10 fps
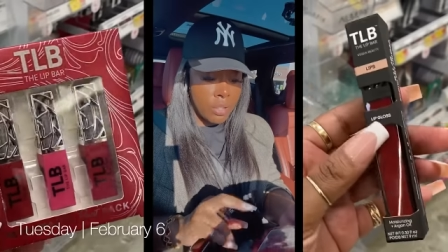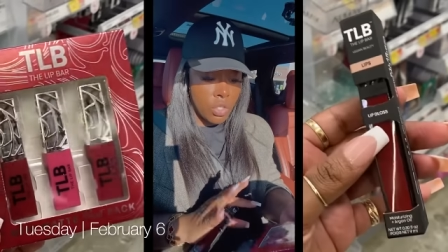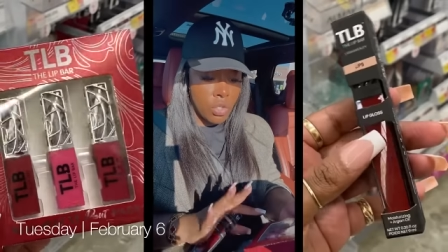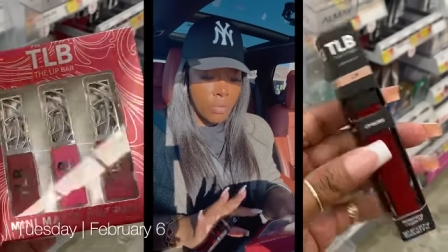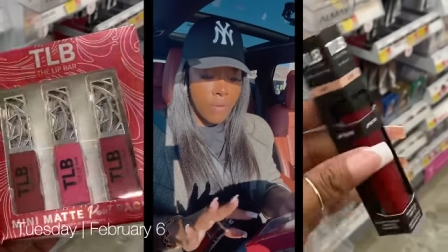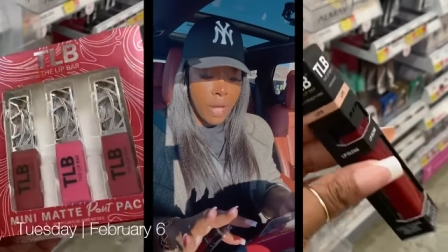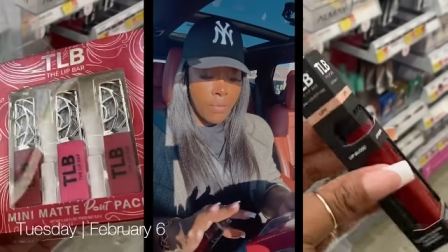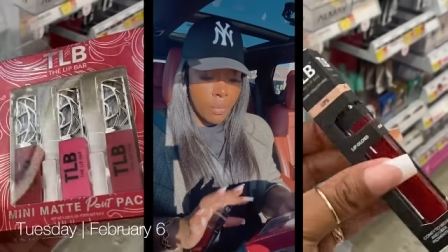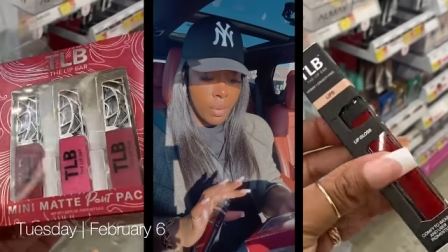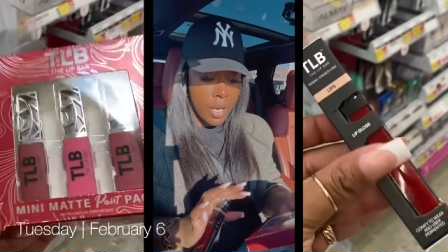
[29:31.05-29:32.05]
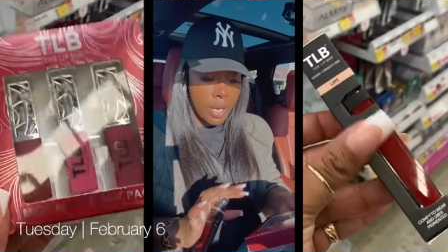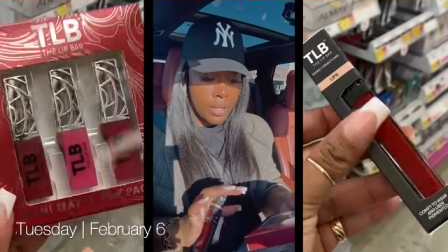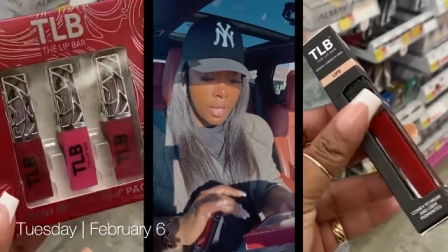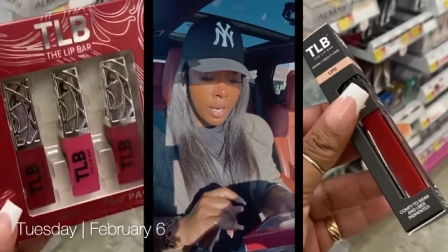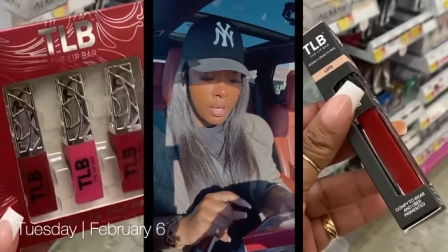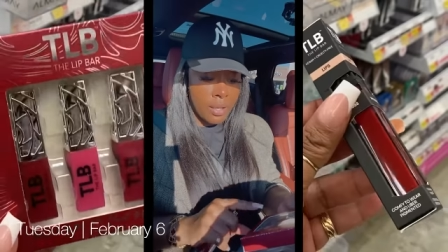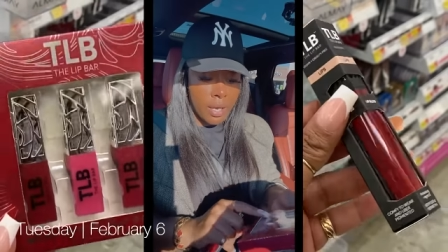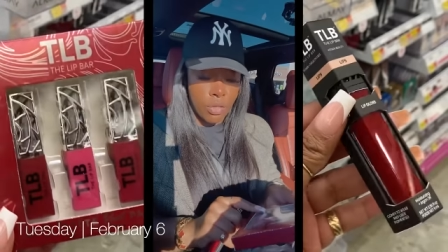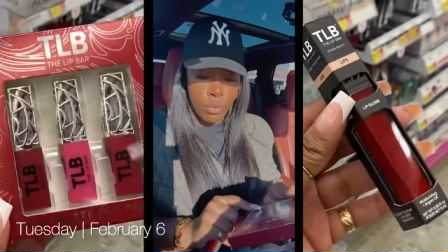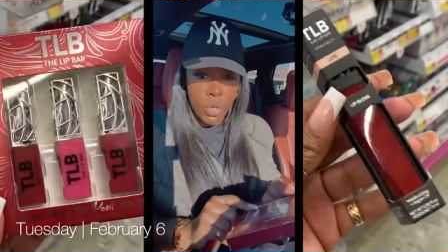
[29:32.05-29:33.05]
the two favorite reds and
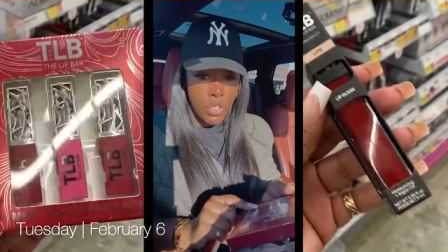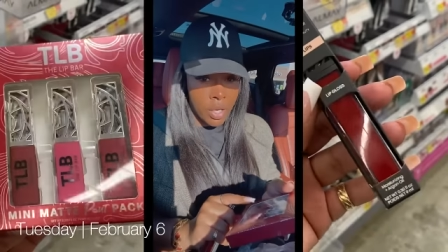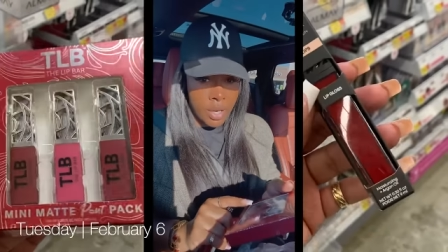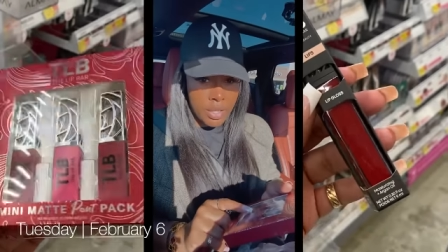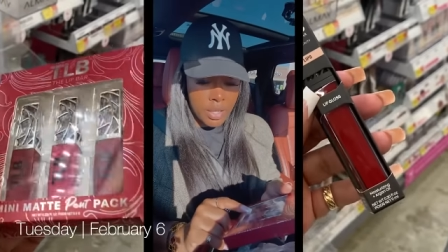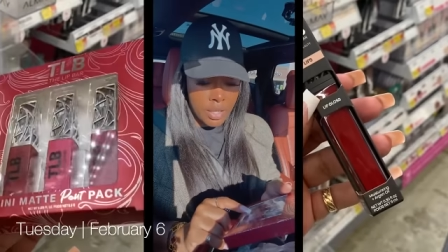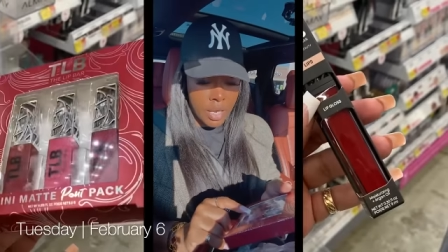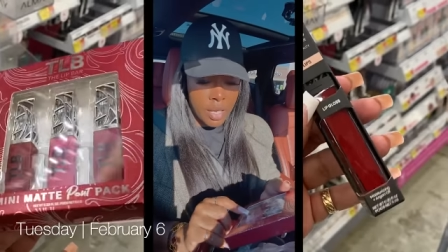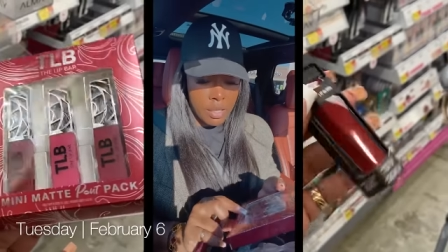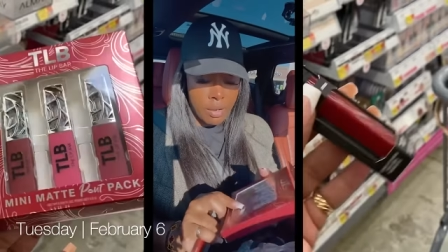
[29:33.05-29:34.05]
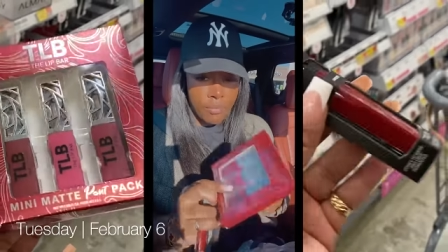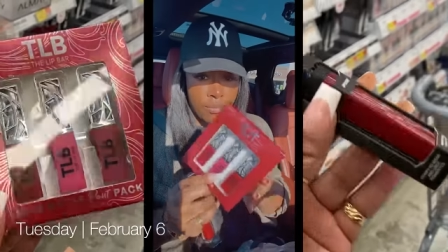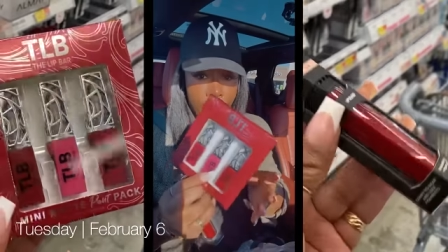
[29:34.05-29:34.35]
like the rich auntie and a